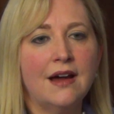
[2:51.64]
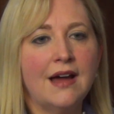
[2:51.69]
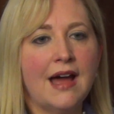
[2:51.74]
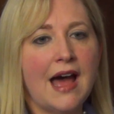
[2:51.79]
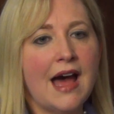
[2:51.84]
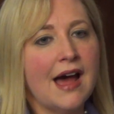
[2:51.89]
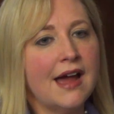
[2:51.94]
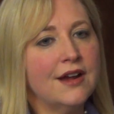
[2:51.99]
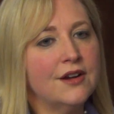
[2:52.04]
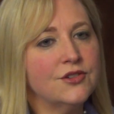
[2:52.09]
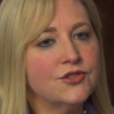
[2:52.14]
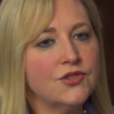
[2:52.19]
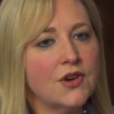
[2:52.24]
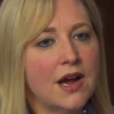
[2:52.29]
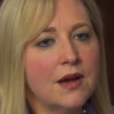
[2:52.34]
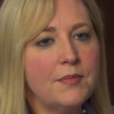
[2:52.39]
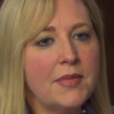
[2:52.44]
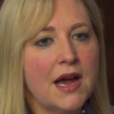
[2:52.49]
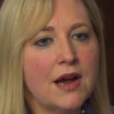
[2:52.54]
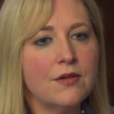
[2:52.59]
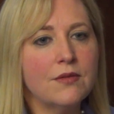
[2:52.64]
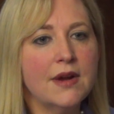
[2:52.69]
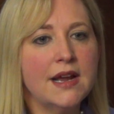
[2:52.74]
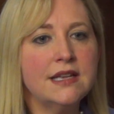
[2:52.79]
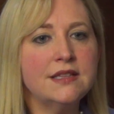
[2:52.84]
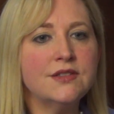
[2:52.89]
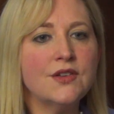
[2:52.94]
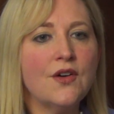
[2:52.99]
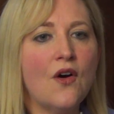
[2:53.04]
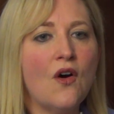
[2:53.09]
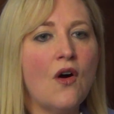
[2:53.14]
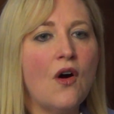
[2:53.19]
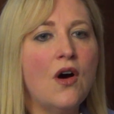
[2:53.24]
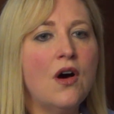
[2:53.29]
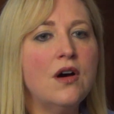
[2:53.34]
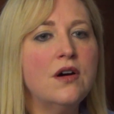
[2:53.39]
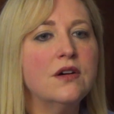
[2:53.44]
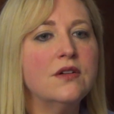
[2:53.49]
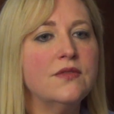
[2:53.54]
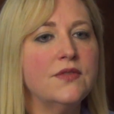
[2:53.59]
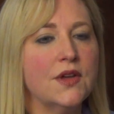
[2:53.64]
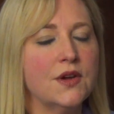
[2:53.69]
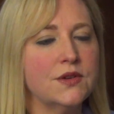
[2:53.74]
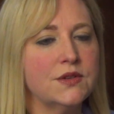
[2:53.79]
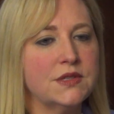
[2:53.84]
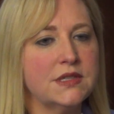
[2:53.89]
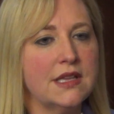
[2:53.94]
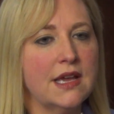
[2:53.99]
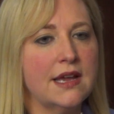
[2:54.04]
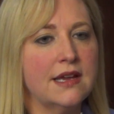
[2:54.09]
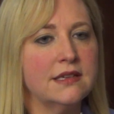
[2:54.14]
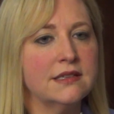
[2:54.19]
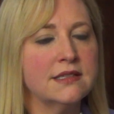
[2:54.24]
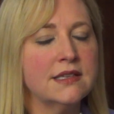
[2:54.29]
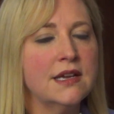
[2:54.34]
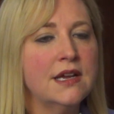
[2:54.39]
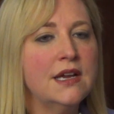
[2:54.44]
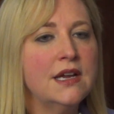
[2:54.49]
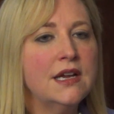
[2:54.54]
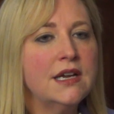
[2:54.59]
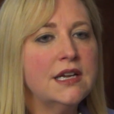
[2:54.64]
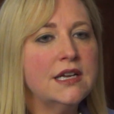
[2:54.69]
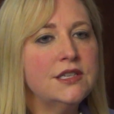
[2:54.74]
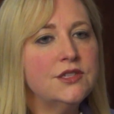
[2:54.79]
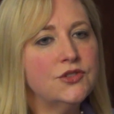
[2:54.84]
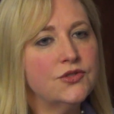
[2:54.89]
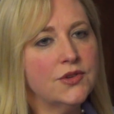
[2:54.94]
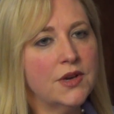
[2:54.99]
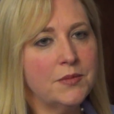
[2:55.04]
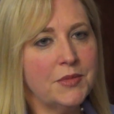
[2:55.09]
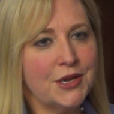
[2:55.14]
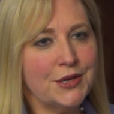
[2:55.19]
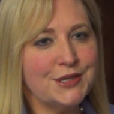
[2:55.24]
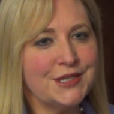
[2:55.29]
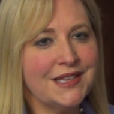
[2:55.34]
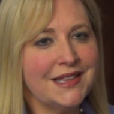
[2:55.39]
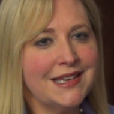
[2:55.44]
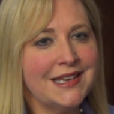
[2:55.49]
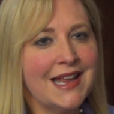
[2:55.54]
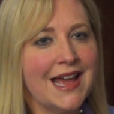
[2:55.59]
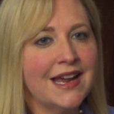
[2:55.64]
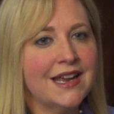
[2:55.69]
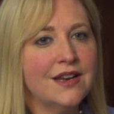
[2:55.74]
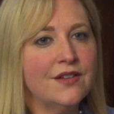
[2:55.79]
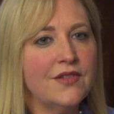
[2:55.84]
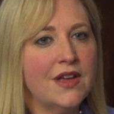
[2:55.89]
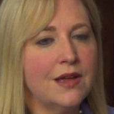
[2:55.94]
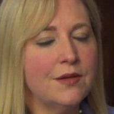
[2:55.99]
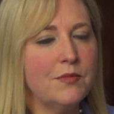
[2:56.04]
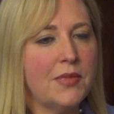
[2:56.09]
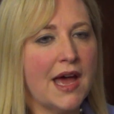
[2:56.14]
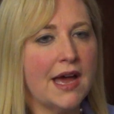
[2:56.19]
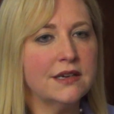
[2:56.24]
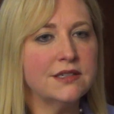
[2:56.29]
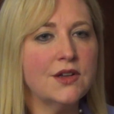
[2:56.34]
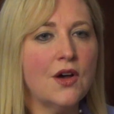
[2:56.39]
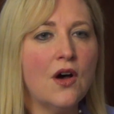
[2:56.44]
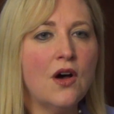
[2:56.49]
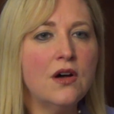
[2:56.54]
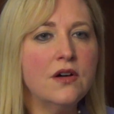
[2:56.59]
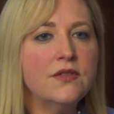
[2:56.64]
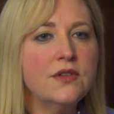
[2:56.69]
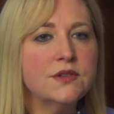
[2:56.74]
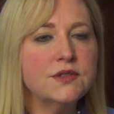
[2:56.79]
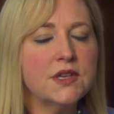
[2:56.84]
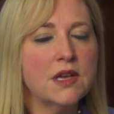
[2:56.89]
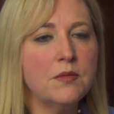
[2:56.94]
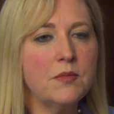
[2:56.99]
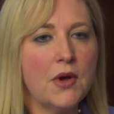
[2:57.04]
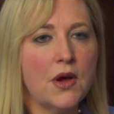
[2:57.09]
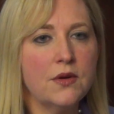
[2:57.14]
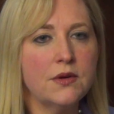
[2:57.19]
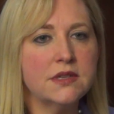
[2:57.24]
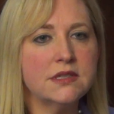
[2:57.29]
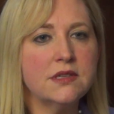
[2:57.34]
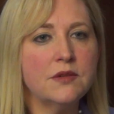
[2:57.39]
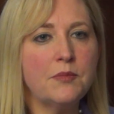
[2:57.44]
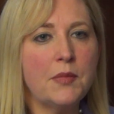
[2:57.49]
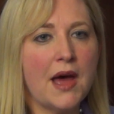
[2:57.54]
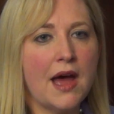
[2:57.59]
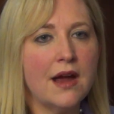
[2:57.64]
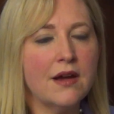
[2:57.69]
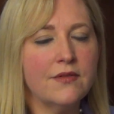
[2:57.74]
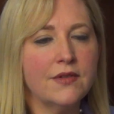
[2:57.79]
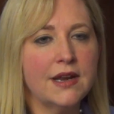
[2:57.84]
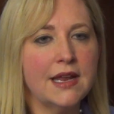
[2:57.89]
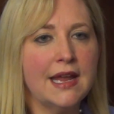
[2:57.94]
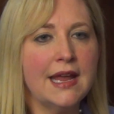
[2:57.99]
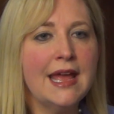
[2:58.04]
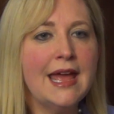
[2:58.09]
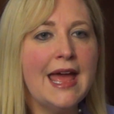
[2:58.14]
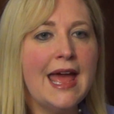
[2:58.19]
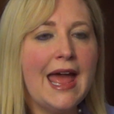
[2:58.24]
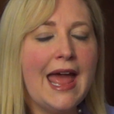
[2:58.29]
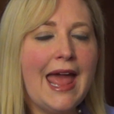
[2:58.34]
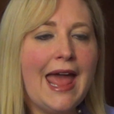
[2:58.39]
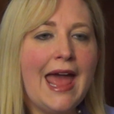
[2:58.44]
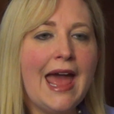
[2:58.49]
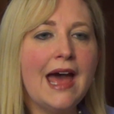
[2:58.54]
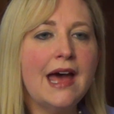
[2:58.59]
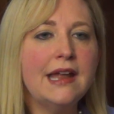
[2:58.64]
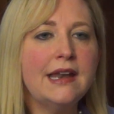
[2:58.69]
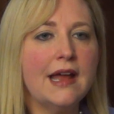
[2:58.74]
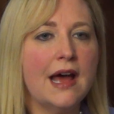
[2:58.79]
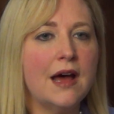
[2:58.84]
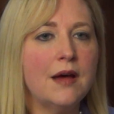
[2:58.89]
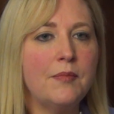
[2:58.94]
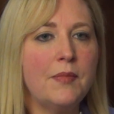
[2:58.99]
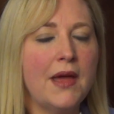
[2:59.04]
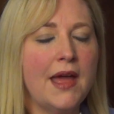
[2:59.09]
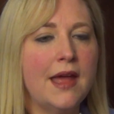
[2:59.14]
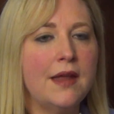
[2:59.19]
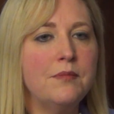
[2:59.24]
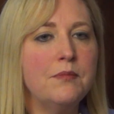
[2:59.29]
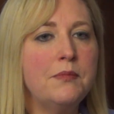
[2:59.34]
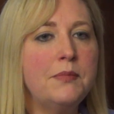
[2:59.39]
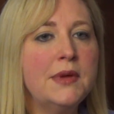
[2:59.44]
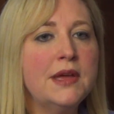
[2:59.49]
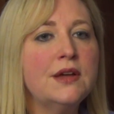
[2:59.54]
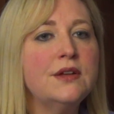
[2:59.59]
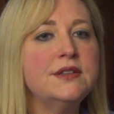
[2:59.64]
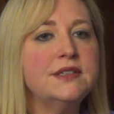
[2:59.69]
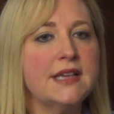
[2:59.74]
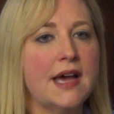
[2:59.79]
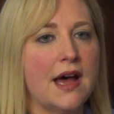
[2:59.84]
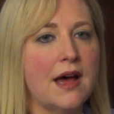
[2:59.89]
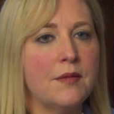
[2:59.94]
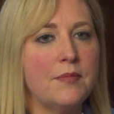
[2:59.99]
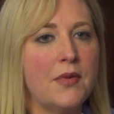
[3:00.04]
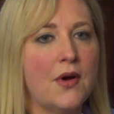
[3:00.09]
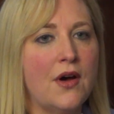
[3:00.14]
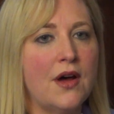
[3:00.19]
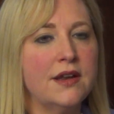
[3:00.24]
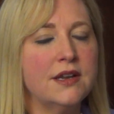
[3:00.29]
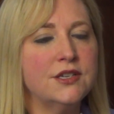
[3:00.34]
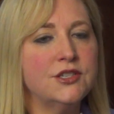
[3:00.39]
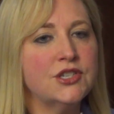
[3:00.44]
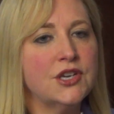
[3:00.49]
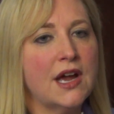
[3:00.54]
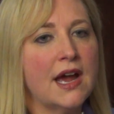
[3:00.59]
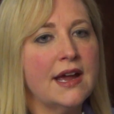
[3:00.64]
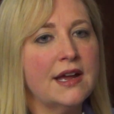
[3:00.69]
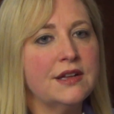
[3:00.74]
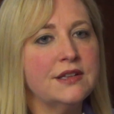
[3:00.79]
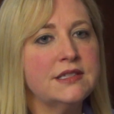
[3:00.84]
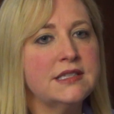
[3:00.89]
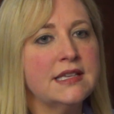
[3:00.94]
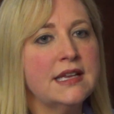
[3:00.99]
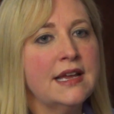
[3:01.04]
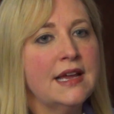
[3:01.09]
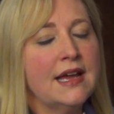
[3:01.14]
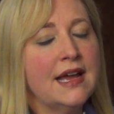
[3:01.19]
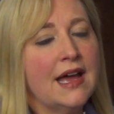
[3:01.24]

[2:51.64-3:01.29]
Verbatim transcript: higher dropout rates, all of those things contribute to the negative impact. All of those components of poverty add up and build up on a child's